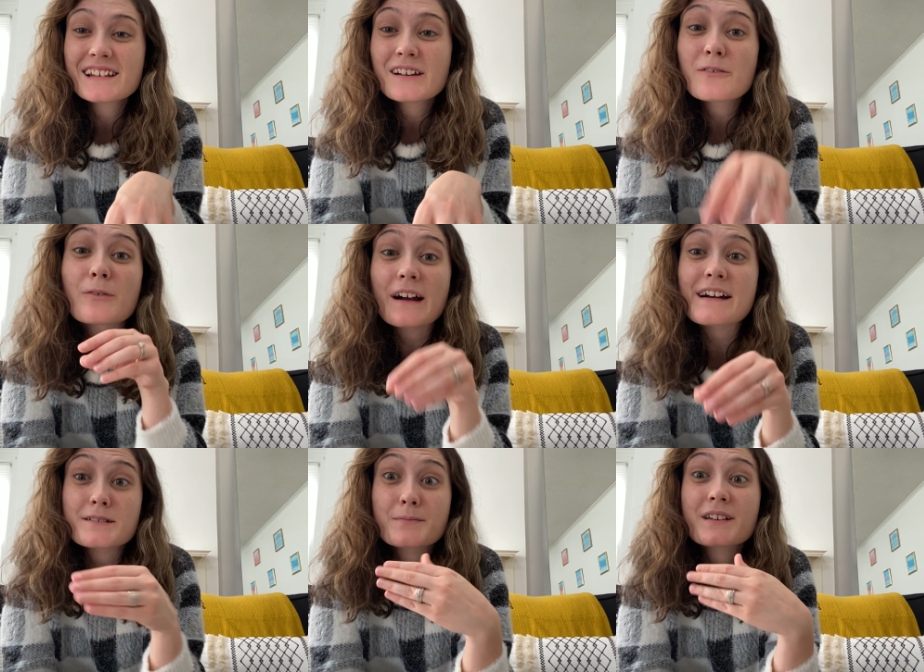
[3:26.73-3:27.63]
for
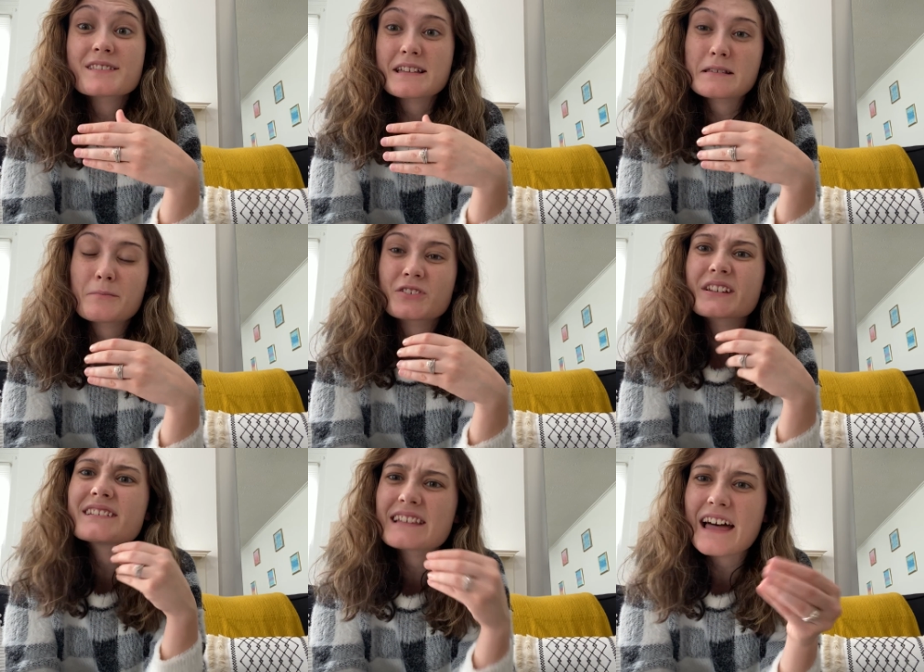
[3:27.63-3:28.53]
us because that's how much
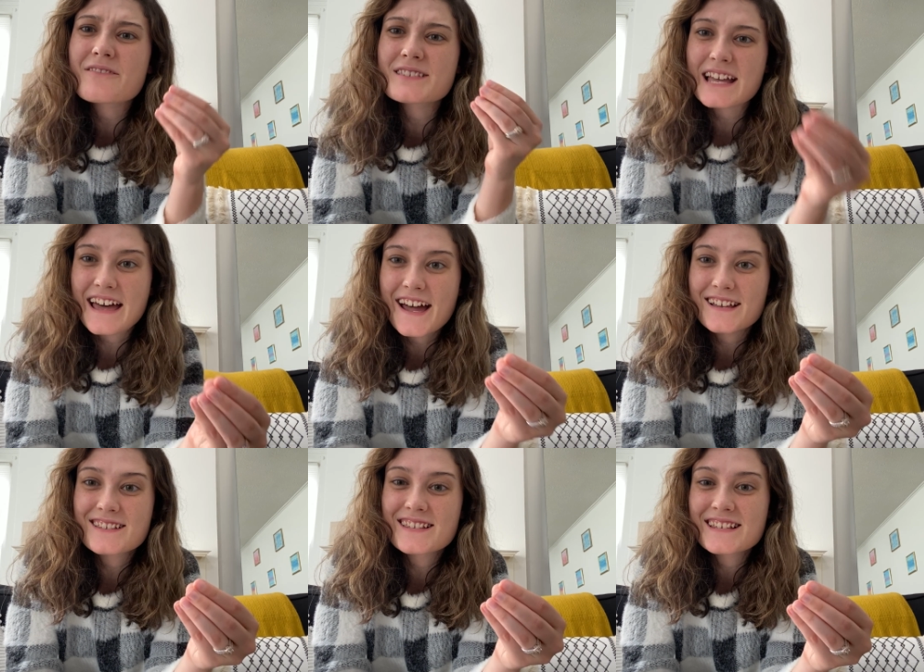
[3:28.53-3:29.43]
he loves
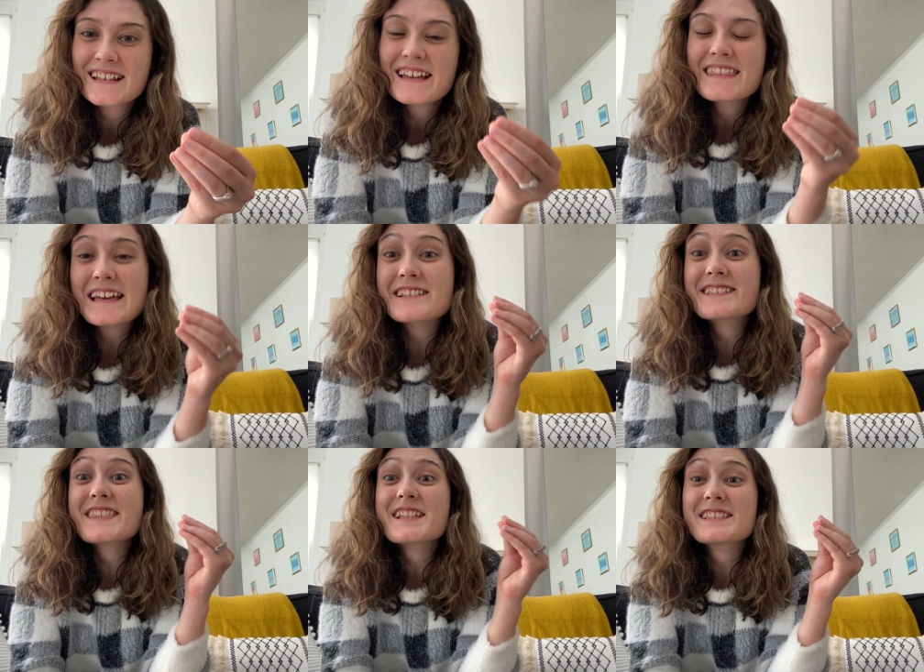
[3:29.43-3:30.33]
us.
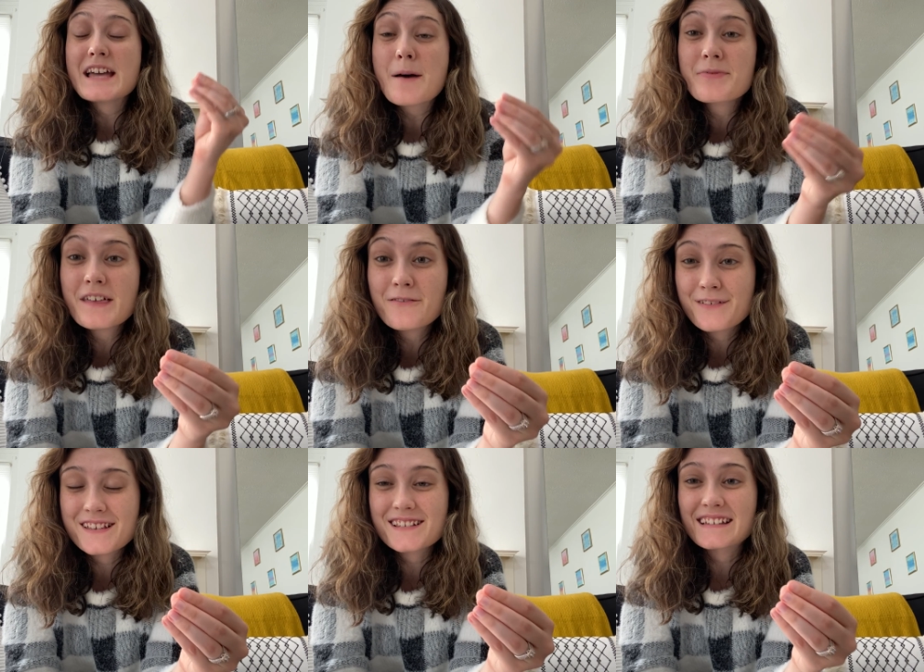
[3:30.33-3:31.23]
That's the depth of
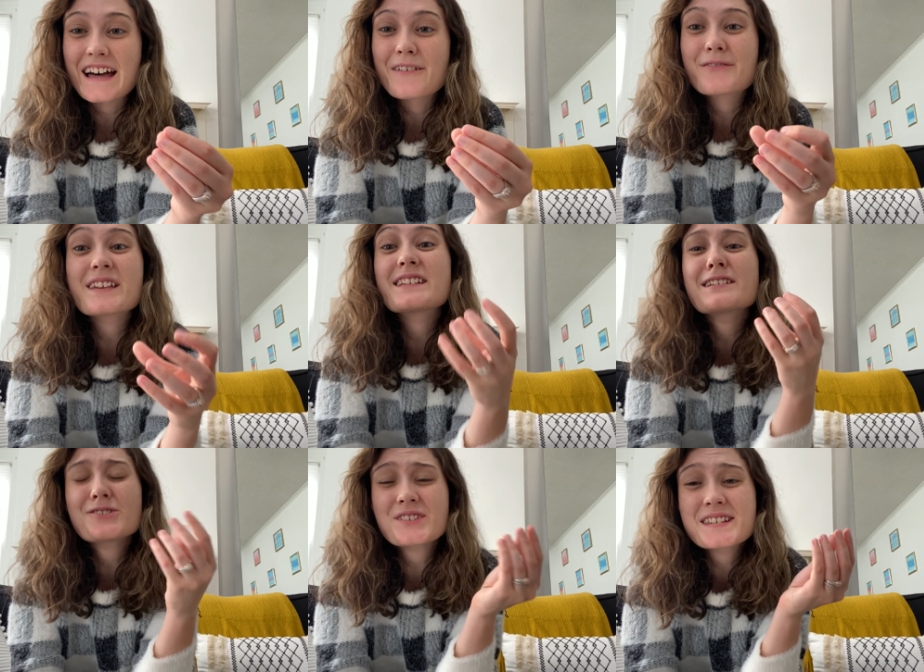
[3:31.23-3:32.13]
his love. He
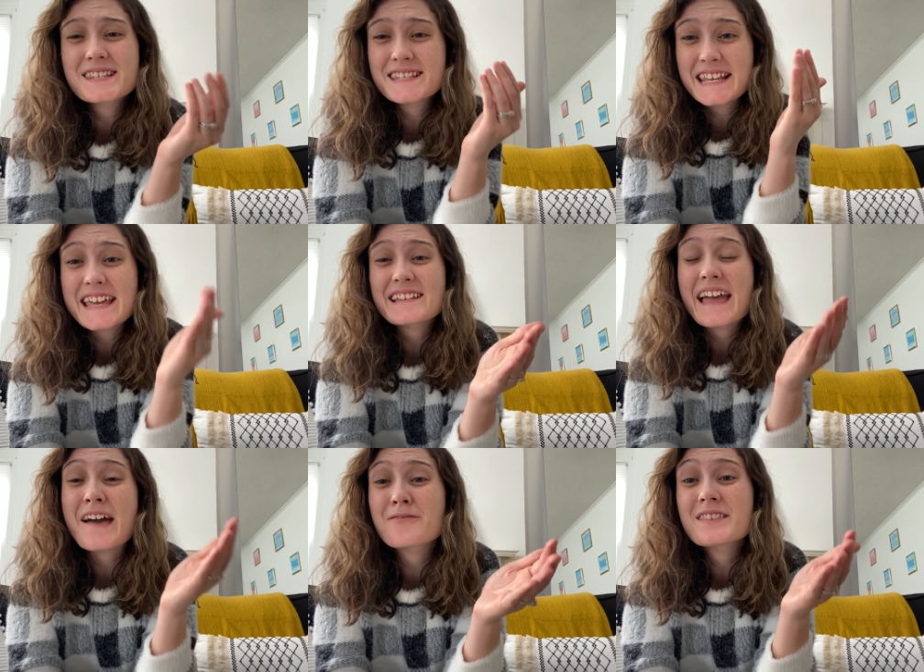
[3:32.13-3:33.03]
didn't just sit in
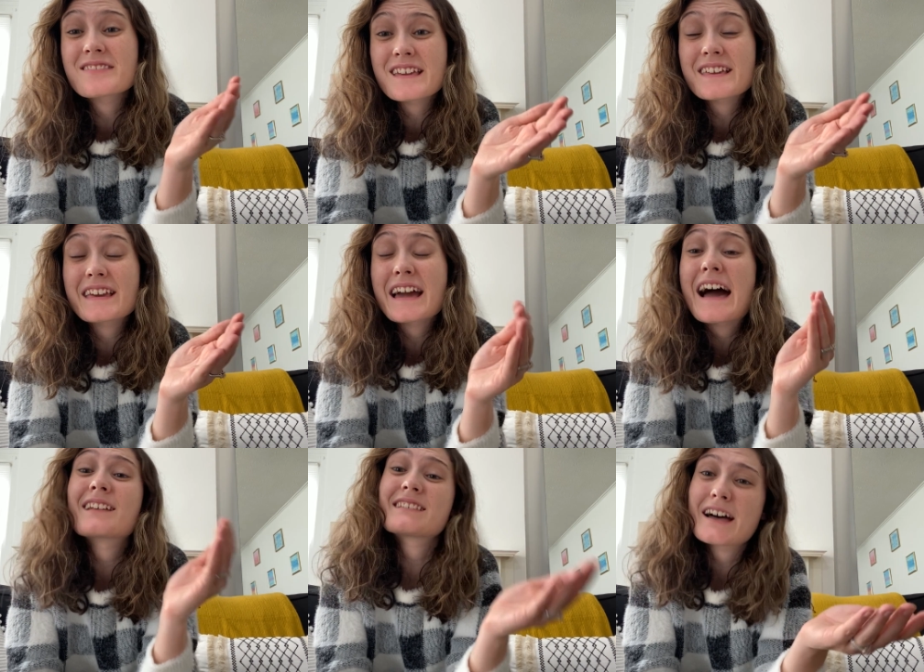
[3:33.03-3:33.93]
heaven thinking,
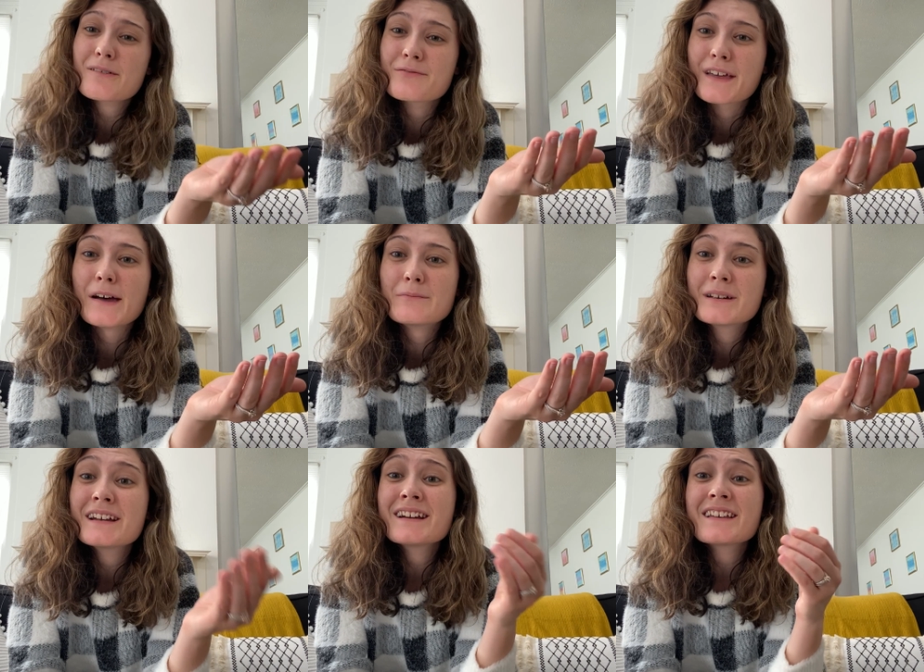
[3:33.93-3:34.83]
I love
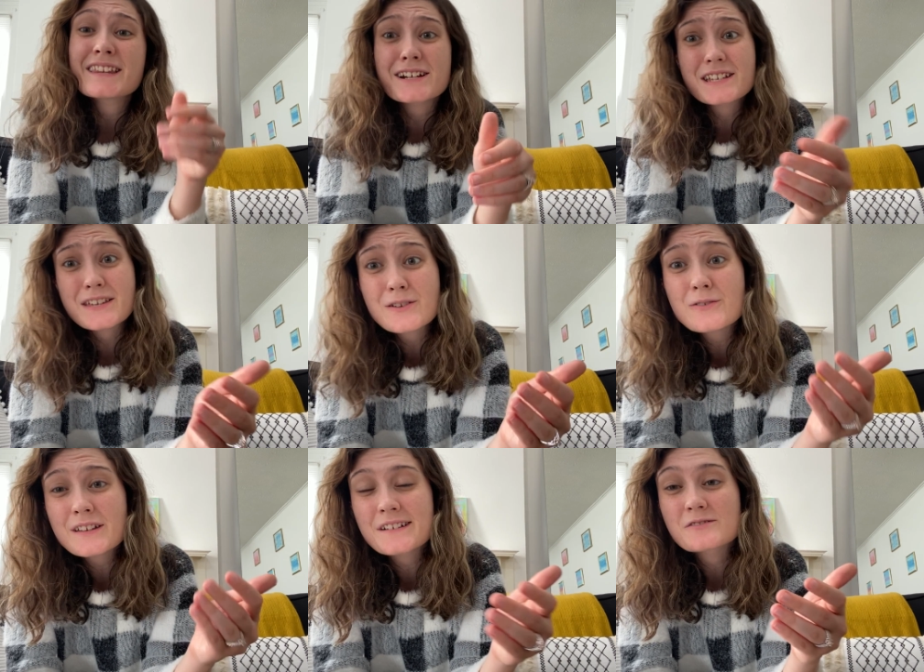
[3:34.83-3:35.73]
them. They're
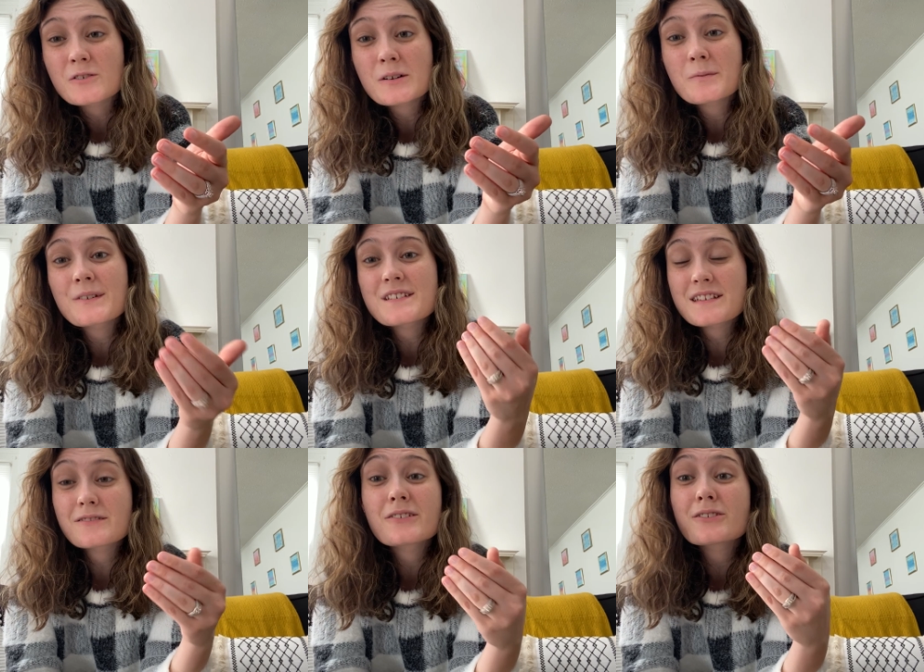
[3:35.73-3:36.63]
cute, they're adorable. He
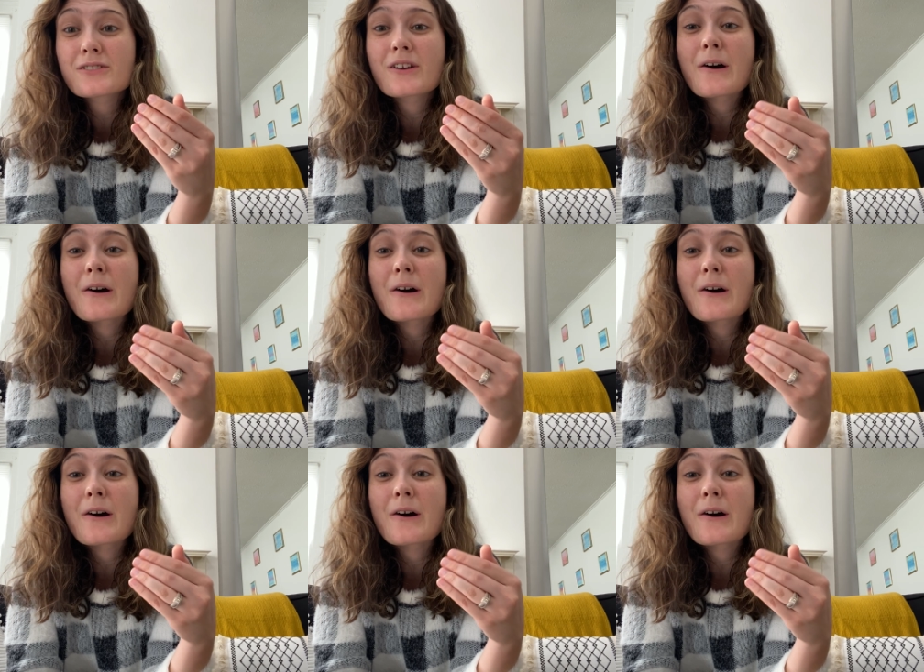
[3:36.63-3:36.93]
said, No, no, no, no.